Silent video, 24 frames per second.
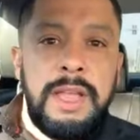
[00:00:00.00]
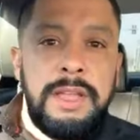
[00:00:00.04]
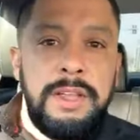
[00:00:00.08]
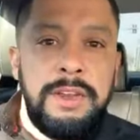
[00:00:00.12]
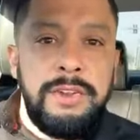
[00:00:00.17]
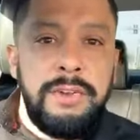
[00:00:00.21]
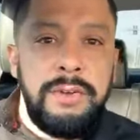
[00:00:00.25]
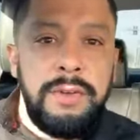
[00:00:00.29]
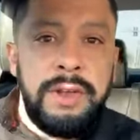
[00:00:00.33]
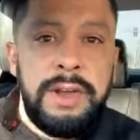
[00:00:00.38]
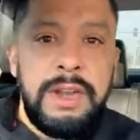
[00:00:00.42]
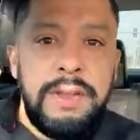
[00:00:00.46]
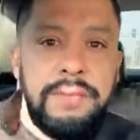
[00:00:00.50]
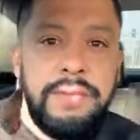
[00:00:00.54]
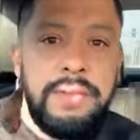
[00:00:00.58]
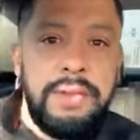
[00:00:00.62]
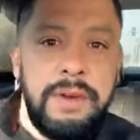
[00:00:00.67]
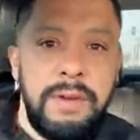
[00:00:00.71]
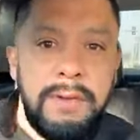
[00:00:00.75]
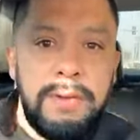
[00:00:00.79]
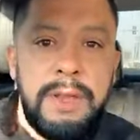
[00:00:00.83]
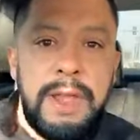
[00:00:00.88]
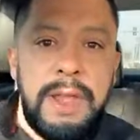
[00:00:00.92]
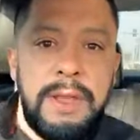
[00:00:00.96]
How you doing? If
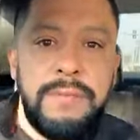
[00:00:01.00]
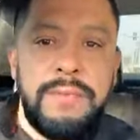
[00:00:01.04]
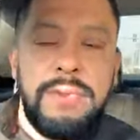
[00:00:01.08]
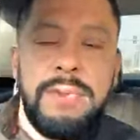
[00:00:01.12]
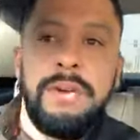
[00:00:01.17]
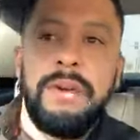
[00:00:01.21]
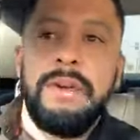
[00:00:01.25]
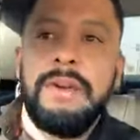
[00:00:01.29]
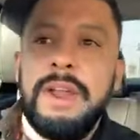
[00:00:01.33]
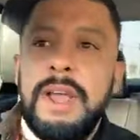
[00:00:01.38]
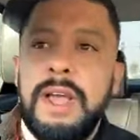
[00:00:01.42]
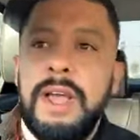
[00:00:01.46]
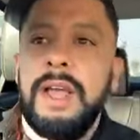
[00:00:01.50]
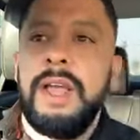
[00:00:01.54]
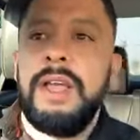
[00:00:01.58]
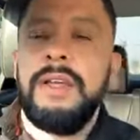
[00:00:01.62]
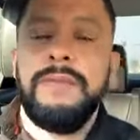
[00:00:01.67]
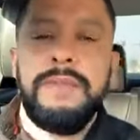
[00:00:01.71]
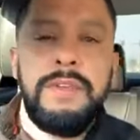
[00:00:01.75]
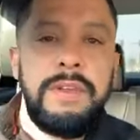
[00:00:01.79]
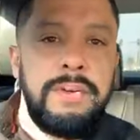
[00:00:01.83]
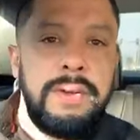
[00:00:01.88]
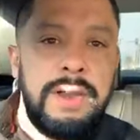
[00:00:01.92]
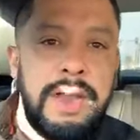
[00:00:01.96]
you don't
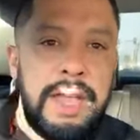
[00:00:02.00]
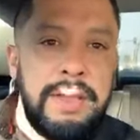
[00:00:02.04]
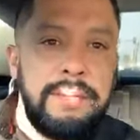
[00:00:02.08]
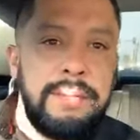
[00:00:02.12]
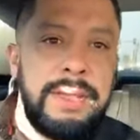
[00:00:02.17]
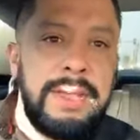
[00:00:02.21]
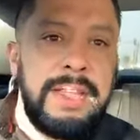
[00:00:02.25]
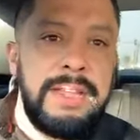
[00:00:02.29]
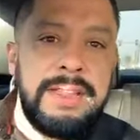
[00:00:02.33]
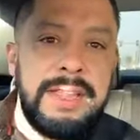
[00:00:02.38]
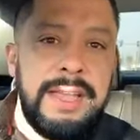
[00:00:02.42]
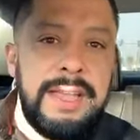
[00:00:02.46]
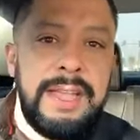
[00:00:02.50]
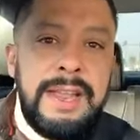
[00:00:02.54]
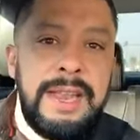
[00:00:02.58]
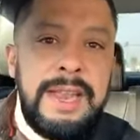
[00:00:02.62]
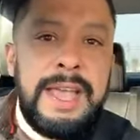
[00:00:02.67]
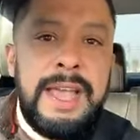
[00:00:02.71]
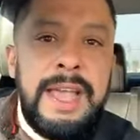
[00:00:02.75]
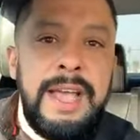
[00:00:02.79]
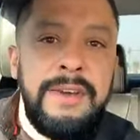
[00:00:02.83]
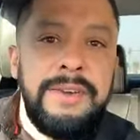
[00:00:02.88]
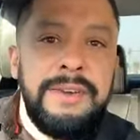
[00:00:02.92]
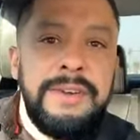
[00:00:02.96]
like me, get the
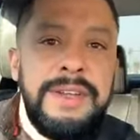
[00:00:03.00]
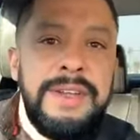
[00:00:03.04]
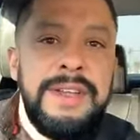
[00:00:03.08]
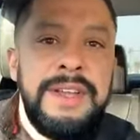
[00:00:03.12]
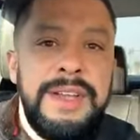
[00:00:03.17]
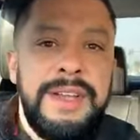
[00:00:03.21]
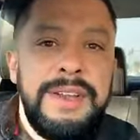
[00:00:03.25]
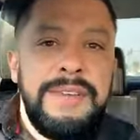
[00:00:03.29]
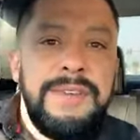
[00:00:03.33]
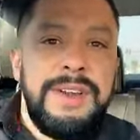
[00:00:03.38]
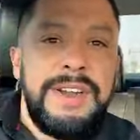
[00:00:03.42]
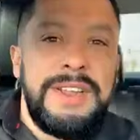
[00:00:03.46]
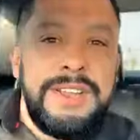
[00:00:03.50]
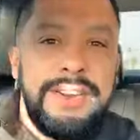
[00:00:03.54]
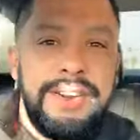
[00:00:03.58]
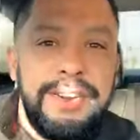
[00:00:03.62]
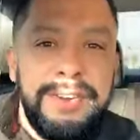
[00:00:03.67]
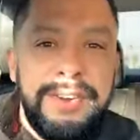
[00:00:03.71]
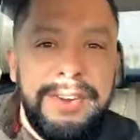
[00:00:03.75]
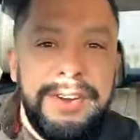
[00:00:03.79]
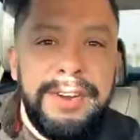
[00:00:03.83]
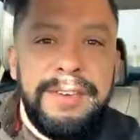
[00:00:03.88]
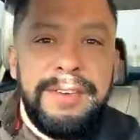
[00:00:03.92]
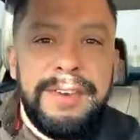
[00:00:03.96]
hell out. What are you
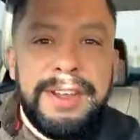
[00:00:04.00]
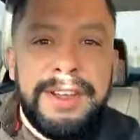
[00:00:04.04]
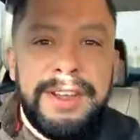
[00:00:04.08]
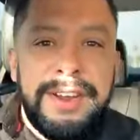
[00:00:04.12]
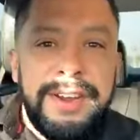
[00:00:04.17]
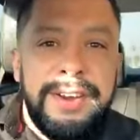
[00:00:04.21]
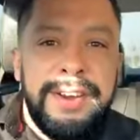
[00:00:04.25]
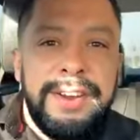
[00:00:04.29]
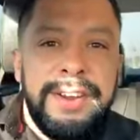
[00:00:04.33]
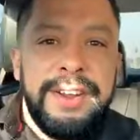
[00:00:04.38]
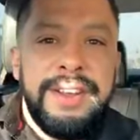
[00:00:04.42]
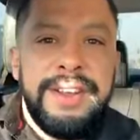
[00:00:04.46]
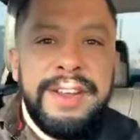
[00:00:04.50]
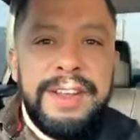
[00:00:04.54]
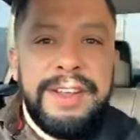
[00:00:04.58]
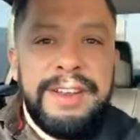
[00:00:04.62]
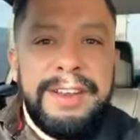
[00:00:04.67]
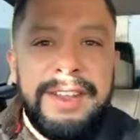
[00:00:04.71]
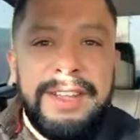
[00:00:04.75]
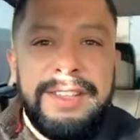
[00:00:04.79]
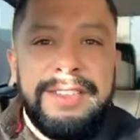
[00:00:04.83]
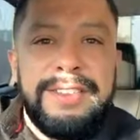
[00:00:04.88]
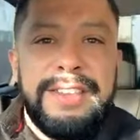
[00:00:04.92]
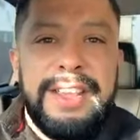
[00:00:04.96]
doing over here?
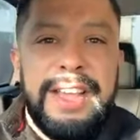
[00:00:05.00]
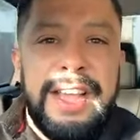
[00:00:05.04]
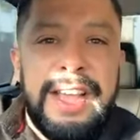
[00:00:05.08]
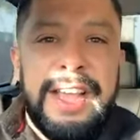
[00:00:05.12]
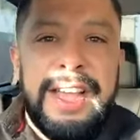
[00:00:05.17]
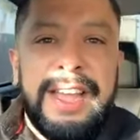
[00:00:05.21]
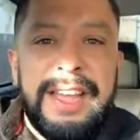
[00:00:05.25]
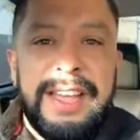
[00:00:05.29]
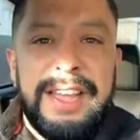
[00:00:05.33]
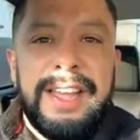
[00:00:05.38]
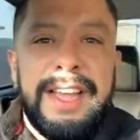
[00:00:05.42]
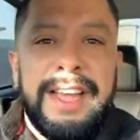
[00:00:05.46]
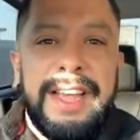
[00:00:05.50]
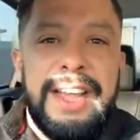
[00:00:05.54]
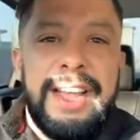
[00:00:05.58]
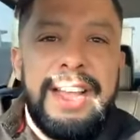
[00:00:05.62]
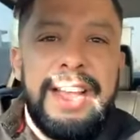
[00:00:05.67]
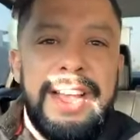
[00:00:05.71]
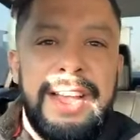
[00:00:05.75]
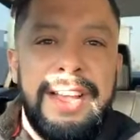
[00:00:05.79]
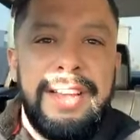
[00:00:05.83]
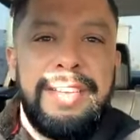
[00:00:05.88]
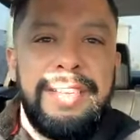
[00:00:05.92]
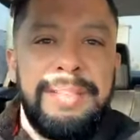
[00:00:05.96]
This
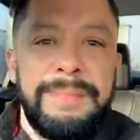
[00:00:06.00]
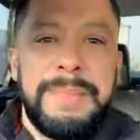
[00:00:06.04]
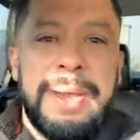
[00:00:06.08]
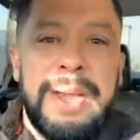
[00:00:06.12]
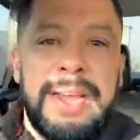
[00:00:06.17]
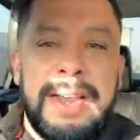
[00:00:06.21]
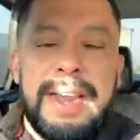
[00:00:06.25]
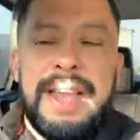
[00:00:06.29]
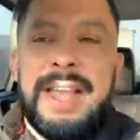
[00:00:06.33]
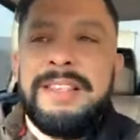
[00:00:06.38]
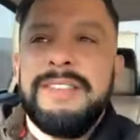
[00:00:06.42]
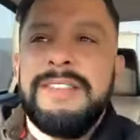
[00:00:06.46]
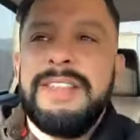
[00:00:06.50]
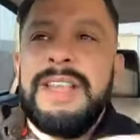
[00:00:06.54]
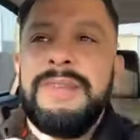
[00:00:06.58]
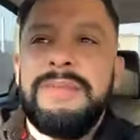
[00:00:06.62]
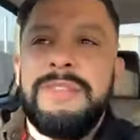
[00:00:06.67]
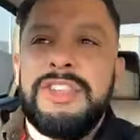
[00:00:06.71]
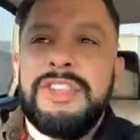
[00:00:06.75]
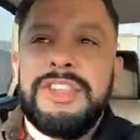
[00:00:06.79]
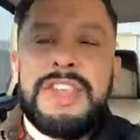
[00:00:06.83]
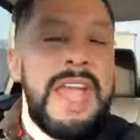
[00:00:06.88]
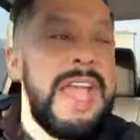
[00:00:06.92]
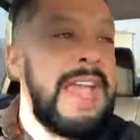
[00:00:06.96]
guy, by last
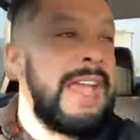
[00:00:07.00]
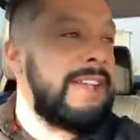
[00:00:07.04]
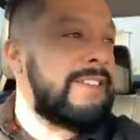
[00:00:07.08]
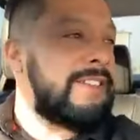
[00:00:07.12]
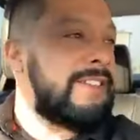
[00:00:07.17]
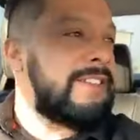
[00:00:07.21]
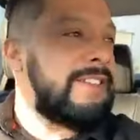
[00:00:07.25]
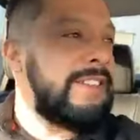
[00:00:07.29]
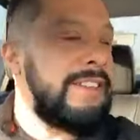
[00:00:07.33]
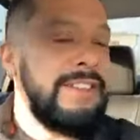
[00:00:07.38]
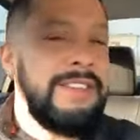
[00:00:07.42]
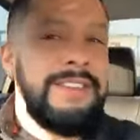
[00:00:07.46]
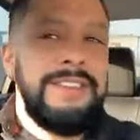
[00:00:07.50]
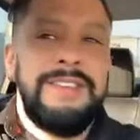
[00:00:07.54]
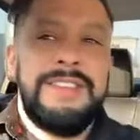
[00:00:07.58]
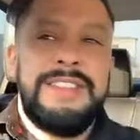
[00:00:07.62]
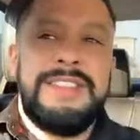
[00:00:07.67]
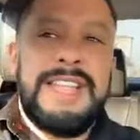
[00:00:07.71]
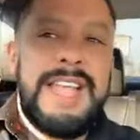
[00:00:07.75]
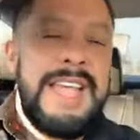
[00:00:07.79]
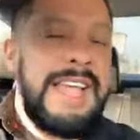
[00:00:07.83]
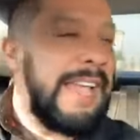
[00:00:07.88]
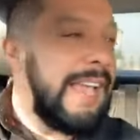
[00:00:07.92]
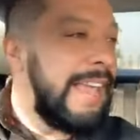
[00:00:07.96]
name Shanks.
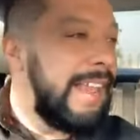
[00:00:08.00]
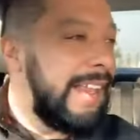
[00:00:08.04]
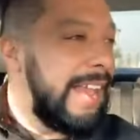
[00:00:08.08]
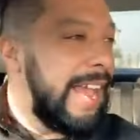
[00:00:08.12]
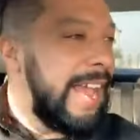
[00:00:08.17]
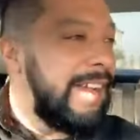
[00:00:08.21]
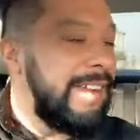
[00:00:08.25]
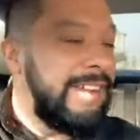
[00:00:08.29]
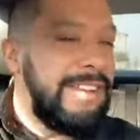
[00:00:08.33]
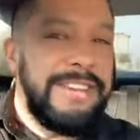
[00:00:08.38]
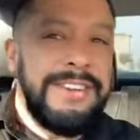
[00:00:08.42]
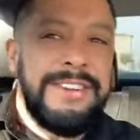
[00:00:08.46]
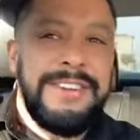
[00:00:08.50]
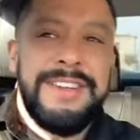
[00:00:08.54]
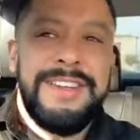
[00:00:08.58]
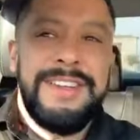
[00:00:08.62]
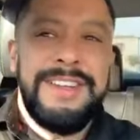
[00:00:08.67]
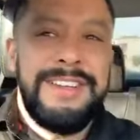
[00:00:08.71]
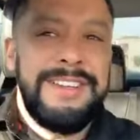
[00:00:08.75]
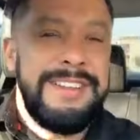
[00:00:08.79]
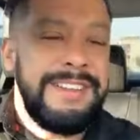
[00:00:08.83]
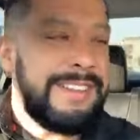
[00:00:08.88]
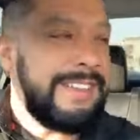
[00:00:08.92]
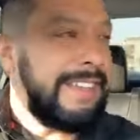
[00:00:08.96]
Get the hell out of you.
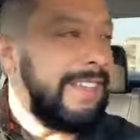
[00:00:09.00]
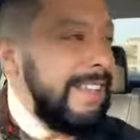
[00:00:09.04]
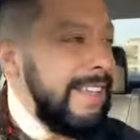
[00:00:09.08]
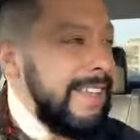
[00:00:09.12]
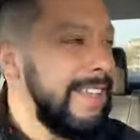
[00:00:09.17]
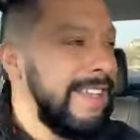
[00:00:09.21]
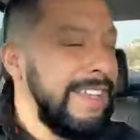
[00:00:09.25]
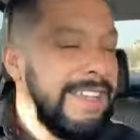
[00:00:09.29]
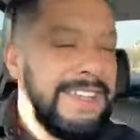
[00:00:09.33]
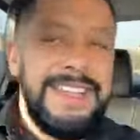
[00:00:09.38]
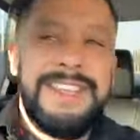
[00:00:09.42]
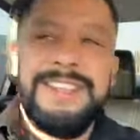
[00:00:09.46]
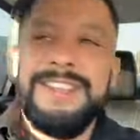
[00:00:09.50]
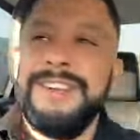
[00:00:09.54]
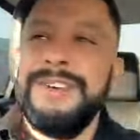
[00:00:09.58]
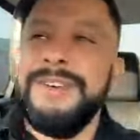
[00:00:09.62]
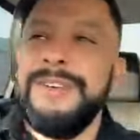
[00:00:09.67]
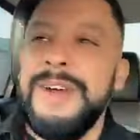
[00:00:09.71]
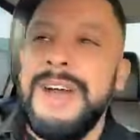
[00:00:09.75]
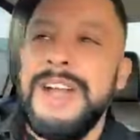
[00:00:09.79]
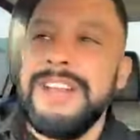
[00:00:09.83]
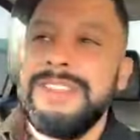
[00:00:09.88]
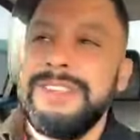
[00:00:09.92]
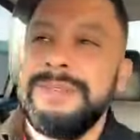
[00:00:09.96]
And
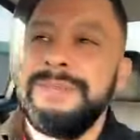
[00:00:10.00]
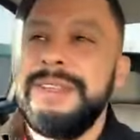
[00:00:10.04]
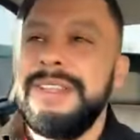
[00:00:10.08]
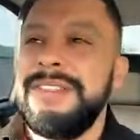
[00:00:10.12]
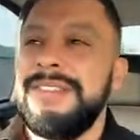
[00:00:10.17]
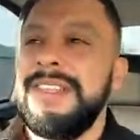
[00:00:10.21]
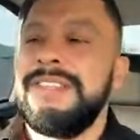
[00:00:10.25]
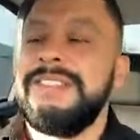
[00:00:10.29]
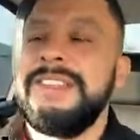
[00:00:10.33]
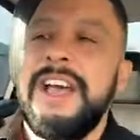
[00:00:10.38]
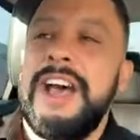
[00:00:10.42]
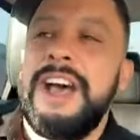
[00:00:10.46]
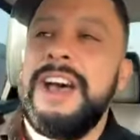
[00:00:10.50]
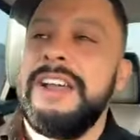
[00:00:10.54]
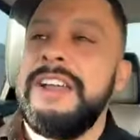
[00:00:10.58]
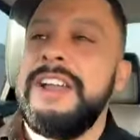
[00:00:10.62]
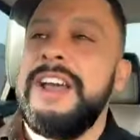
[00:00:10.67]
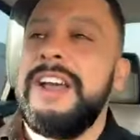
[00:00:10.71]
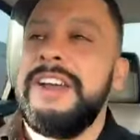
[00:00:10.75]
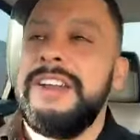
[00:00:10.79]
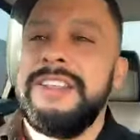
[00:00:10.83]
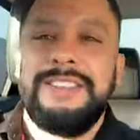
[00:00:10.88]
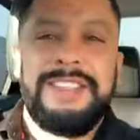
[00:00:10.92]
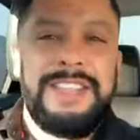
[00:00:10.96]
you're watching me. It says
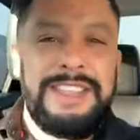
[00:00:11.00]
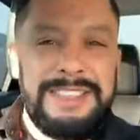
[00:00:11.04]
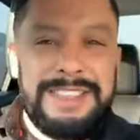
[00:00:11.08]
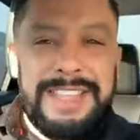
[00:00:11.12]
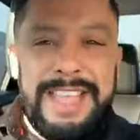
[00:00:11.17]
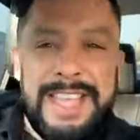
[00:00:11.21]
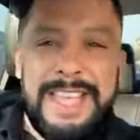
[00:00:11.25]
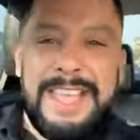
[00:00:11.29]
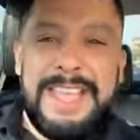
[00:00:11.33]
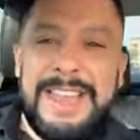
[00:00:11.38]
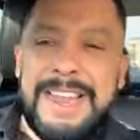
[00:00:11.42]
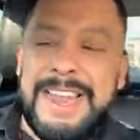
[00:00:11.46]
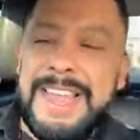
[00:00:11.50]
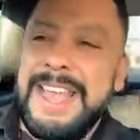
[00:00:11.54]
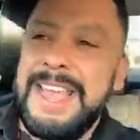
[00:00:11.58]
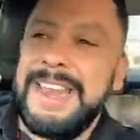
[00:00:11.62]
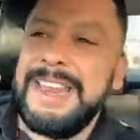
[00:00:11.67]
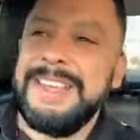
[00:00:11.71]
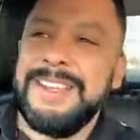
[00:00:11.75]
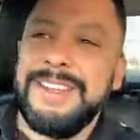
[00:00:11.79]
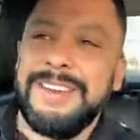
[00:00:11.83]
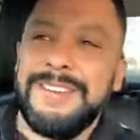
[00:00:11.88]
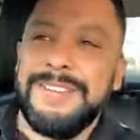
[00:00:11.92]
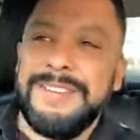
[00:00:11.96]
con artist. Get the hell
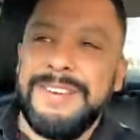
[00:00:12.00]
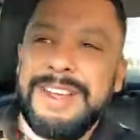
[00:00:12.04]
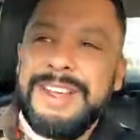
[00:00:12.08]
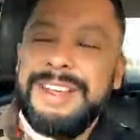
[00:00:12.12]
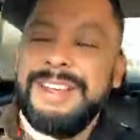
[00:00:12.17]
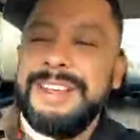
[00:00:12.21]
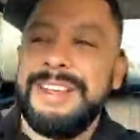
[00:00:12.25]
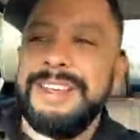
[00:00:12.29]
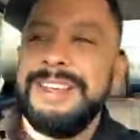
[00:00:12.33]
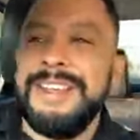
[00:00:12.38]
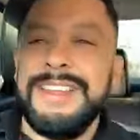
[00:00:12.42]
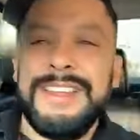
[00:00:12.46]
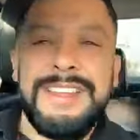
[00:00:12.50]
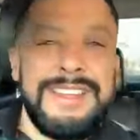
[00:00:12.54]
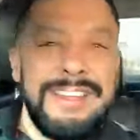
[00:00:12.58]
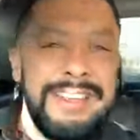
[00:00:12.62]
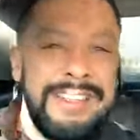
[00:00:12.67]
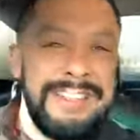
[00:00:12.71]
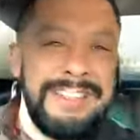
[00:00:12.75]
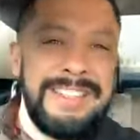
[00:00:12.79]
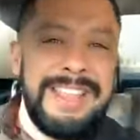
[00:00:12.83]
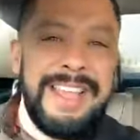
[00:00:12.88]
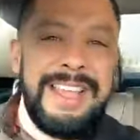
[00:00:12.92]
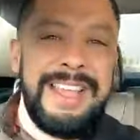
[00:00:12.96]
out of here, Way.
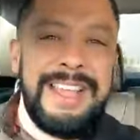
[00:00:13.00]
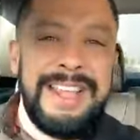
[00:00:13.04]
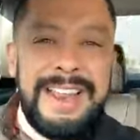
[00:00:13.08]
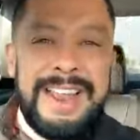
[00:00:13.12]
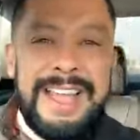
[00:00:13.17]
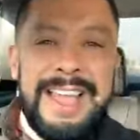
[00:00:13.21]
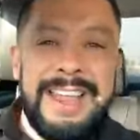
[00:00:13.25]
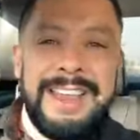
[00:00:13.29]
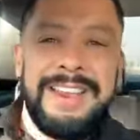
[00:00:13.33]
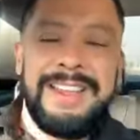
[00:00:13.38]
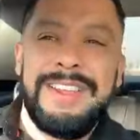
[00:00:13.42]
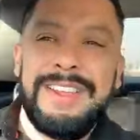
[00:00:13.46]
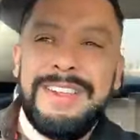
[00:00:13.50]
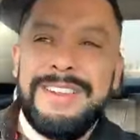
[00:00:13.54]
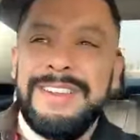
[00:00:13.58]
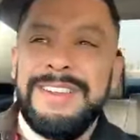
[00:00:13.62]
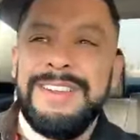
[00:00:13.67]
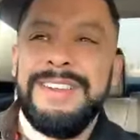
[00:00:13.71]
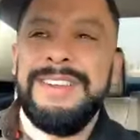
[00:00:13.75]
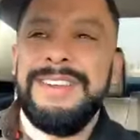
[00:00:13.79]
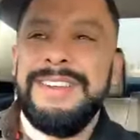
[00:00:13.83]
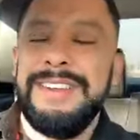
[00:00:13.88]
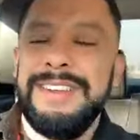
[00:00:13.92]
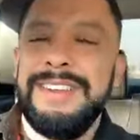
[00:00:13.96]
Get the hell out of
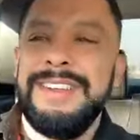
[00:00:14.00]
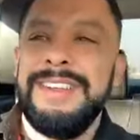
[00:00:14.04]
here.